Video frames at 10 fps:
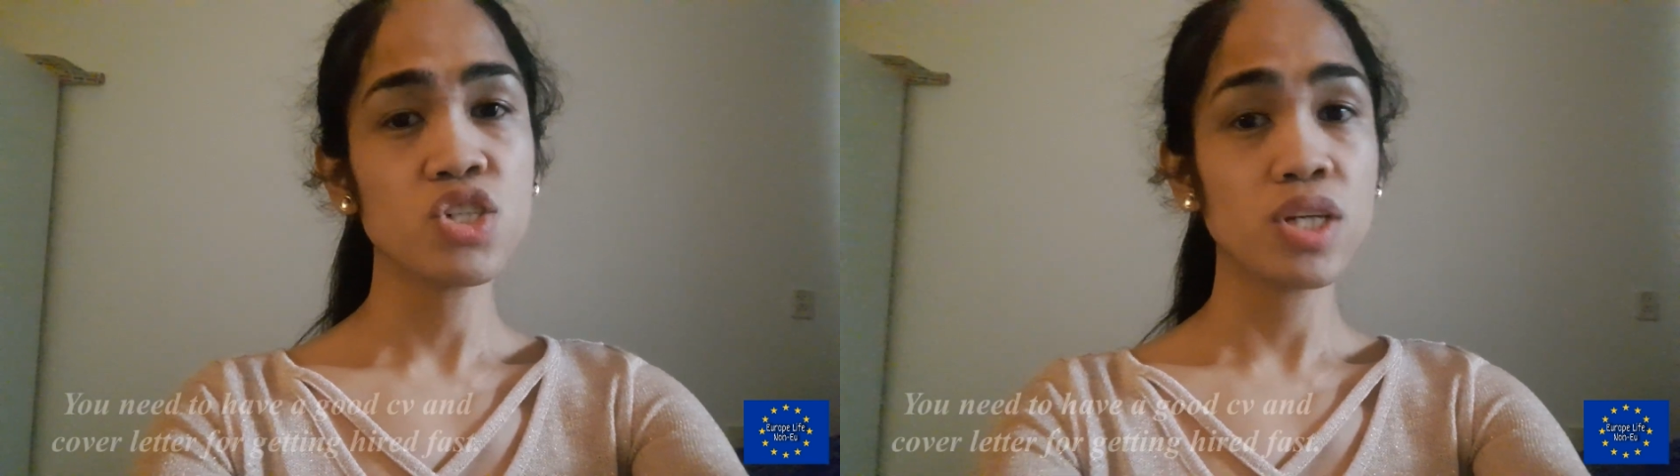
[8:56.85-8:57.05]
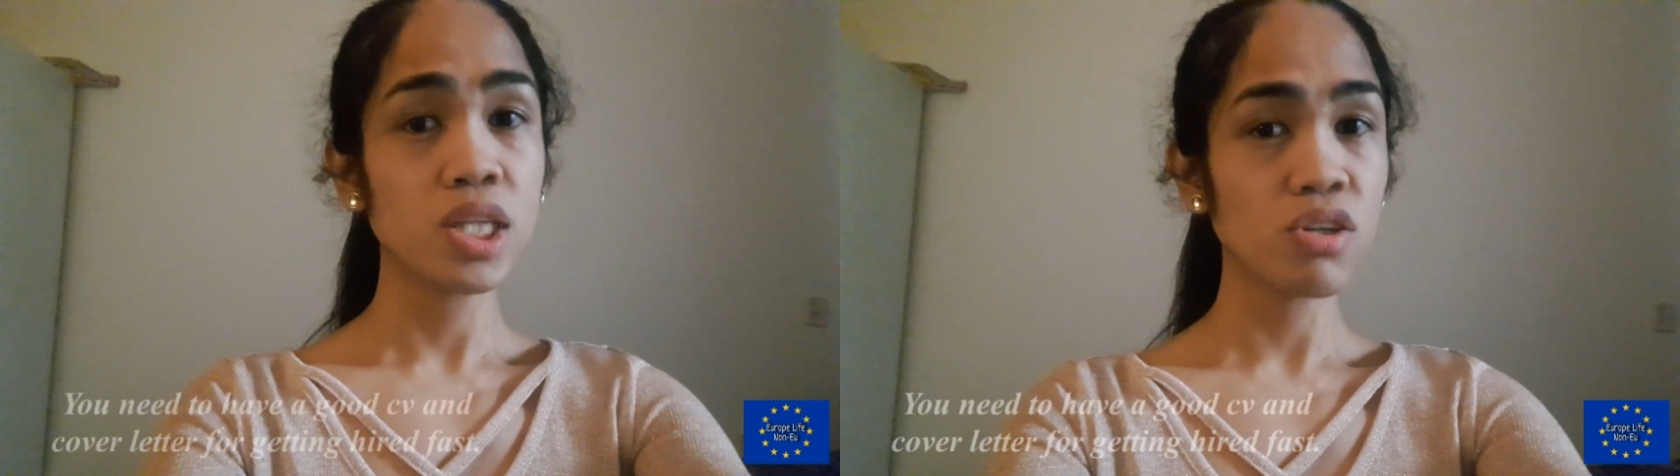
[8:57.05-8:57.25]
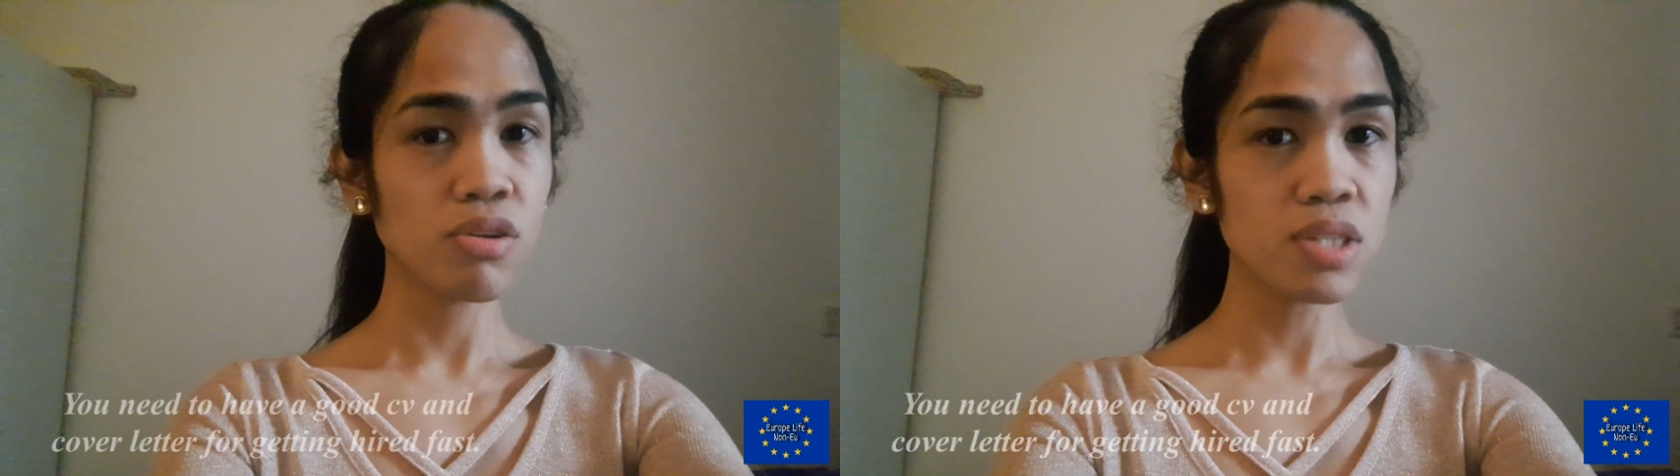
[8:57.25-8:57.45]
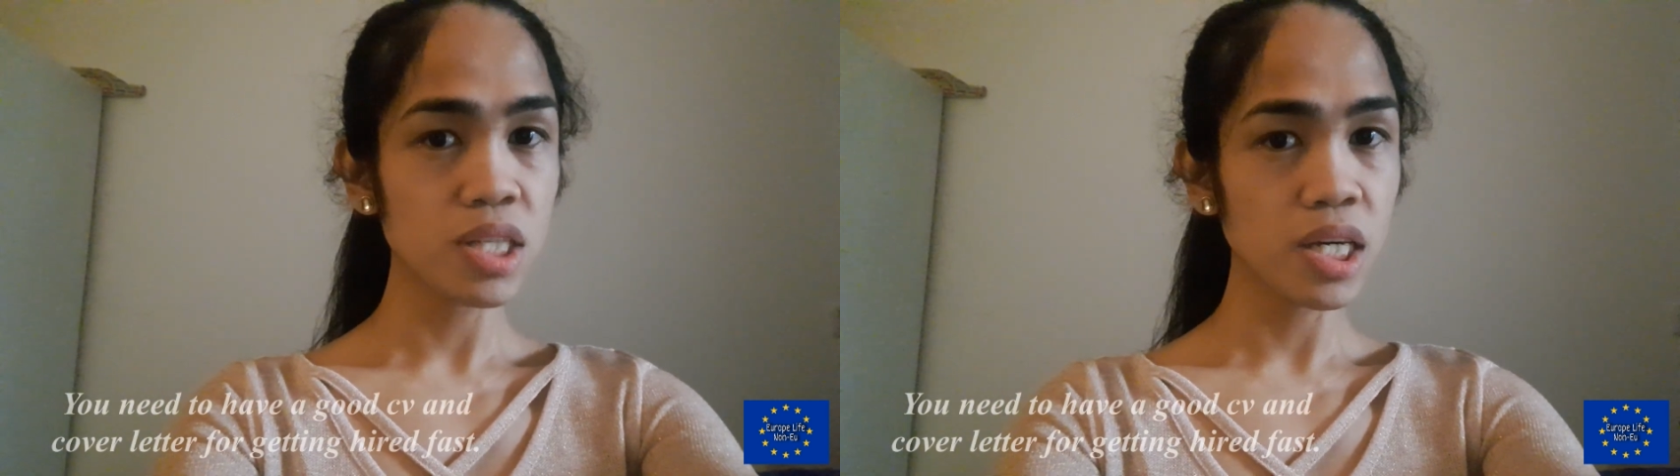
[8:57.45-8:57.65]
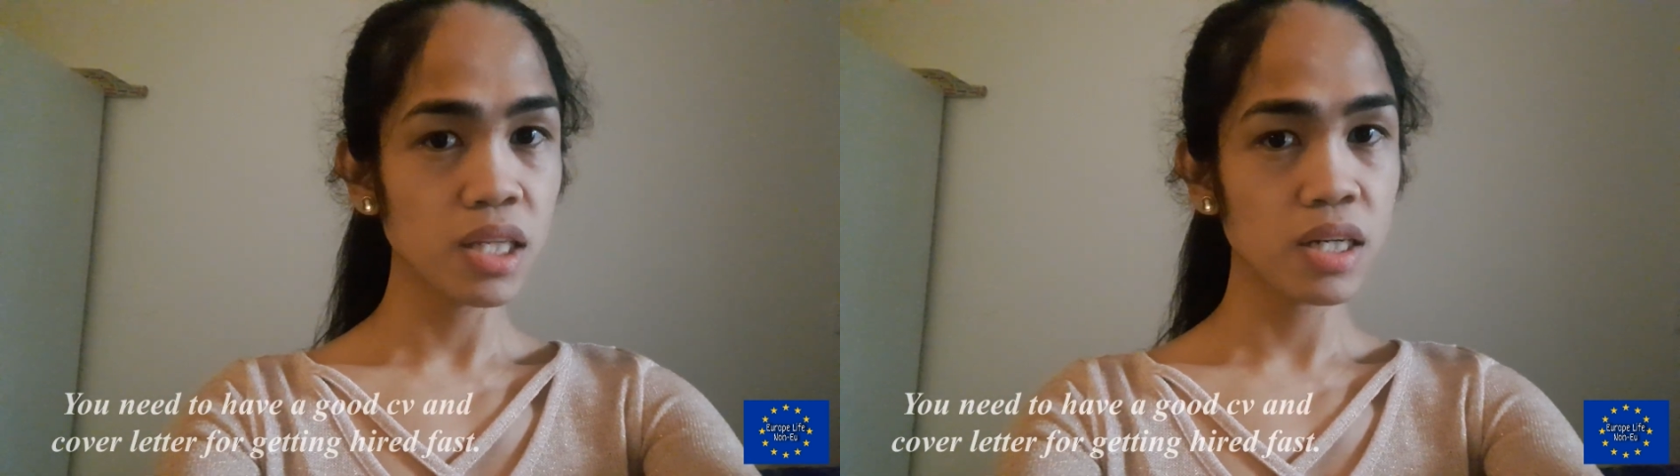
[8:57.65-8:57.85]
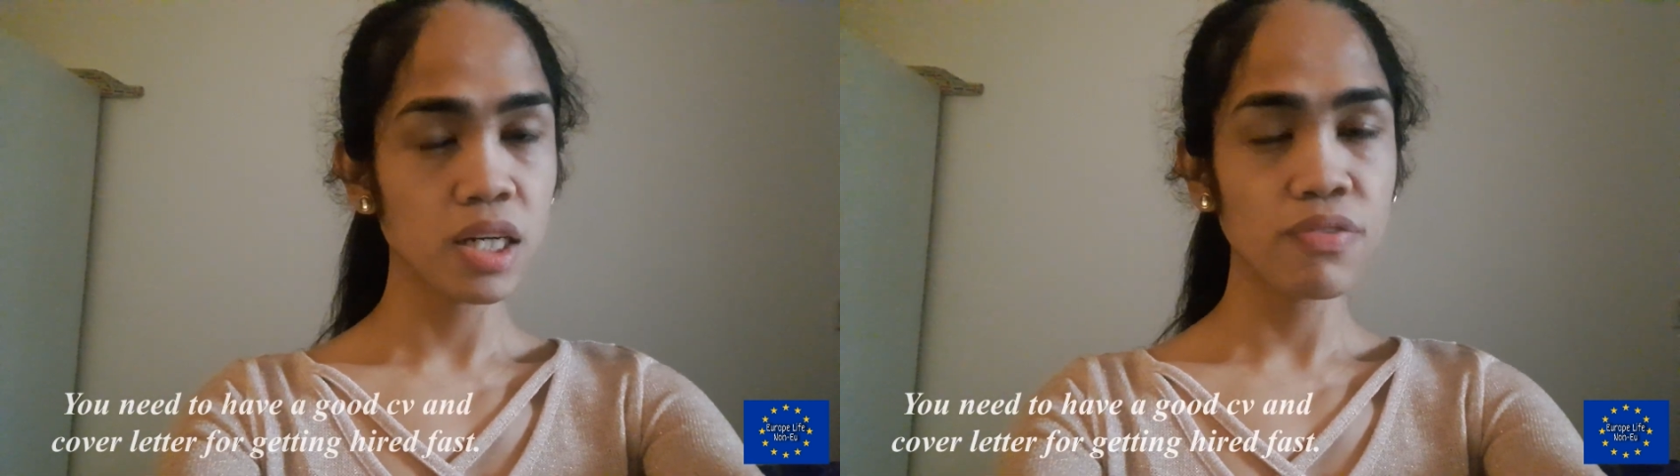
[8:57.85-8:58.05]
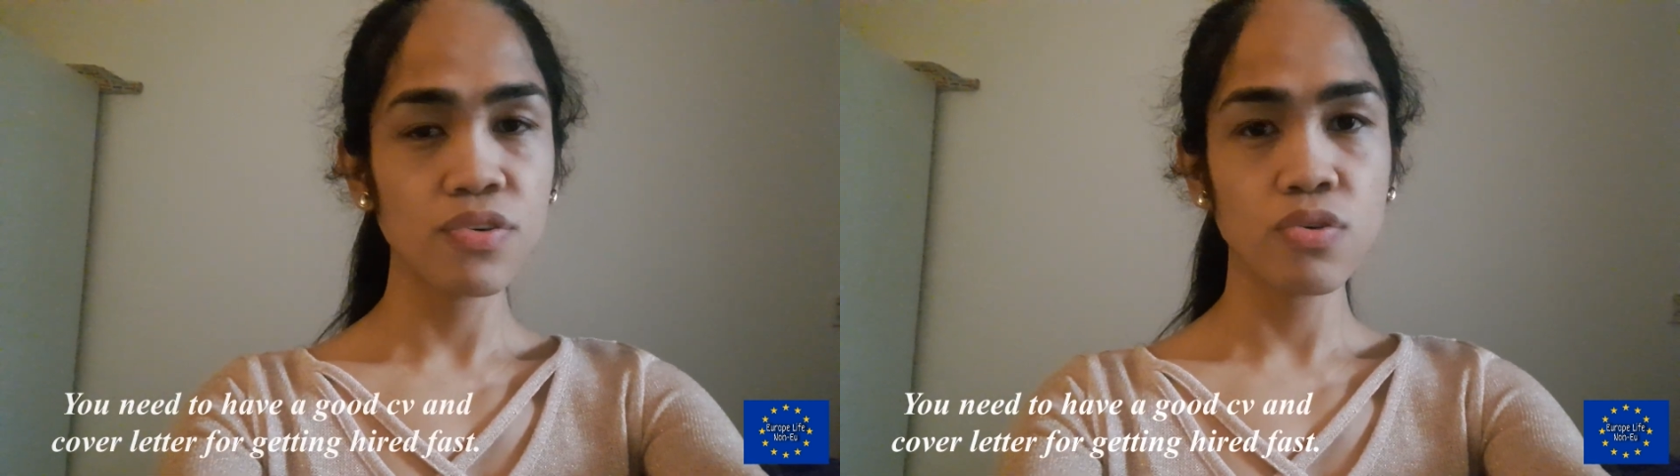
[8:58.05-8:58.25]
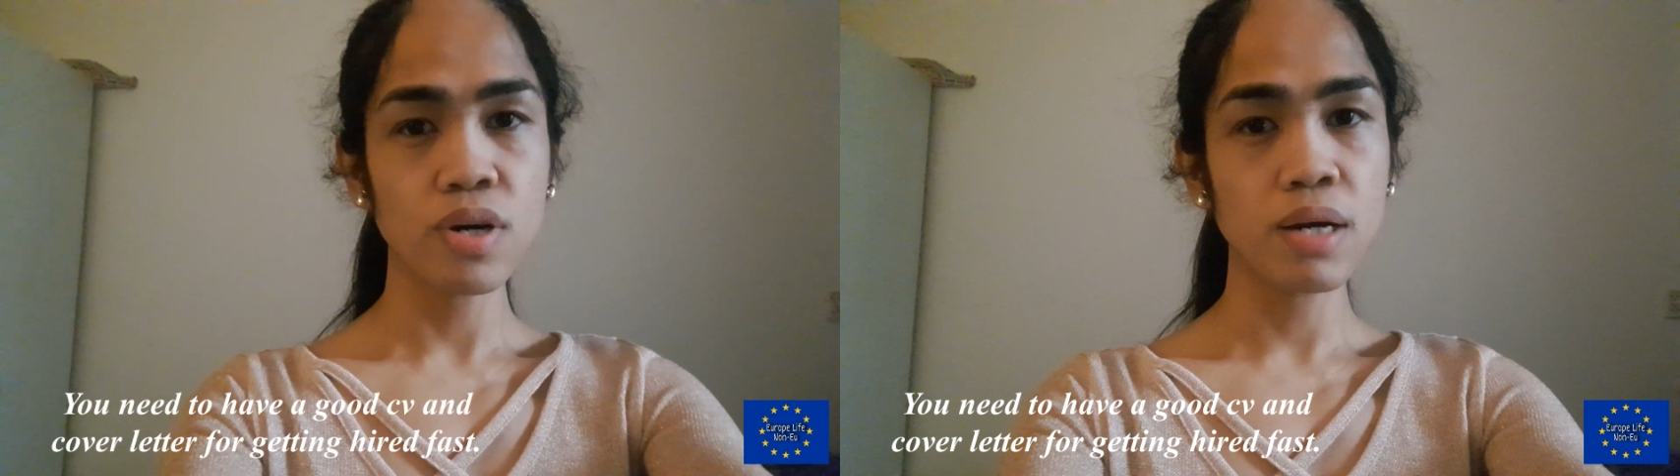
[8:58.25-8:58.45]
you need to consider if
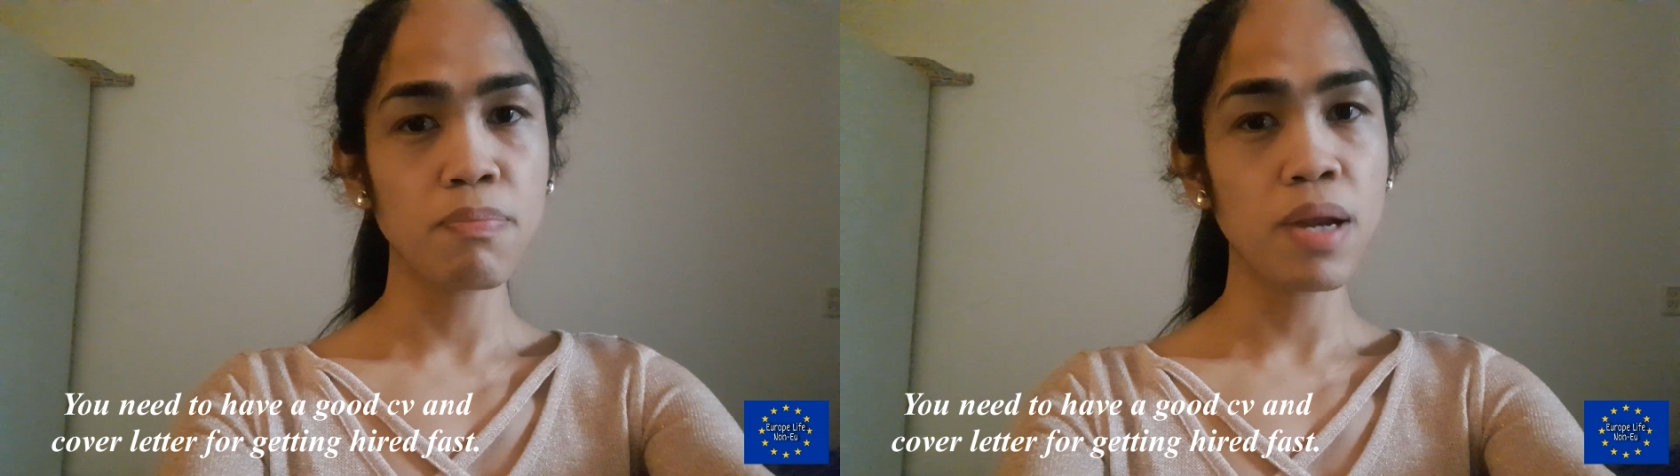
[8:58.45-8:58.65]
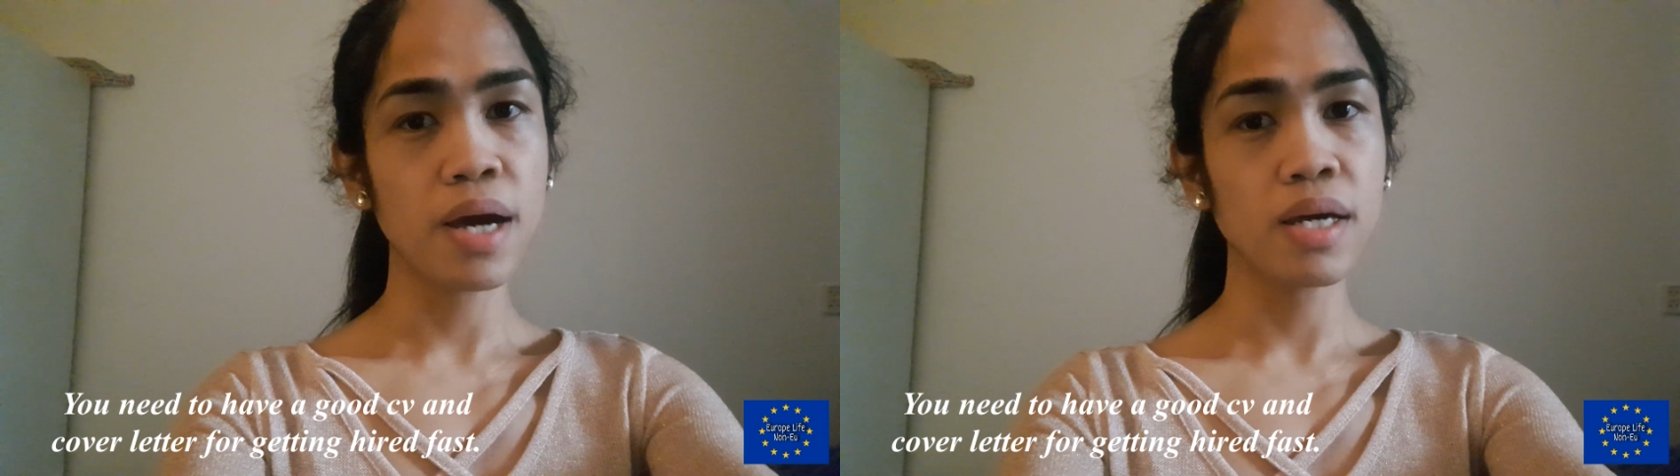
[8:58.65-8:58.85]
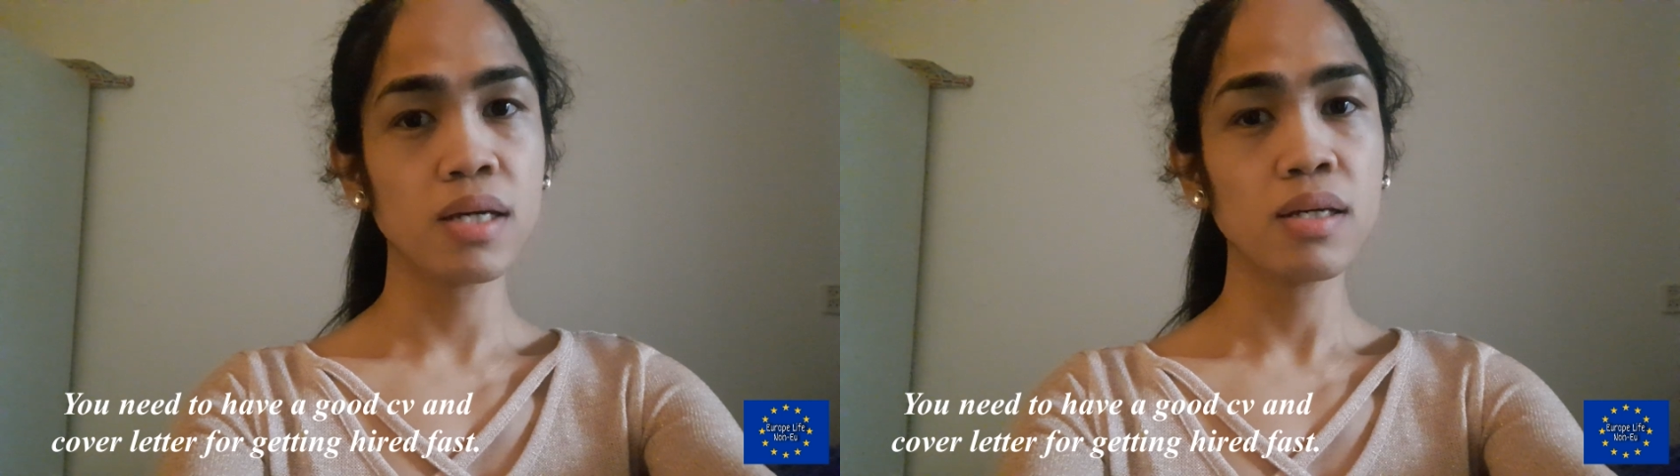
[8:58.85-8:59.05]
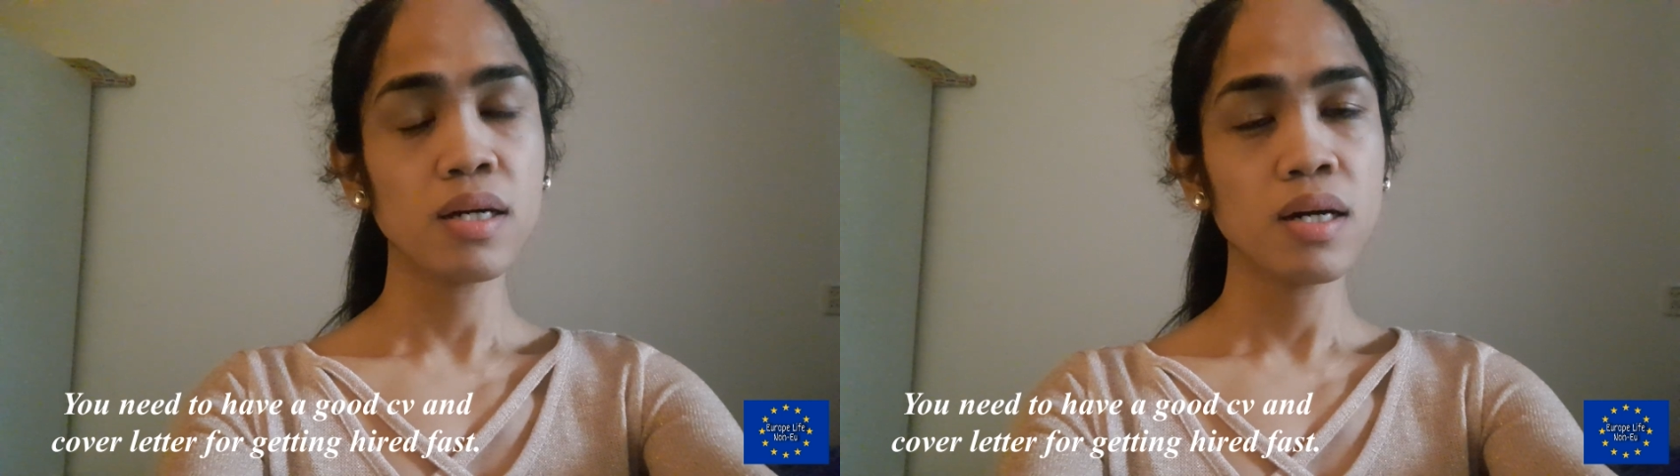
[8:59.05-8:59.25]
you are applying